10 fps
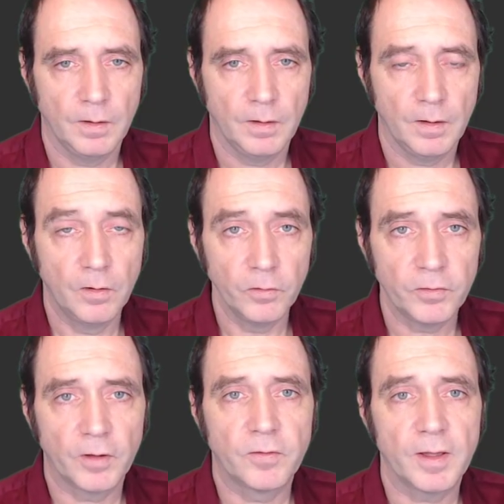and
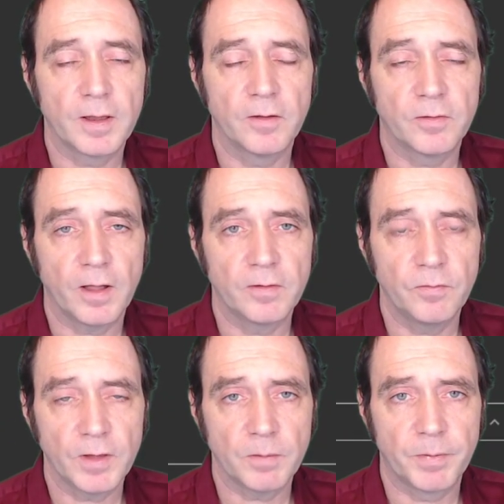also taking a
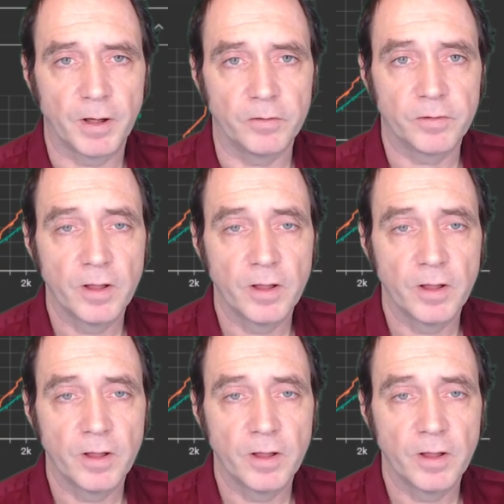scientific approach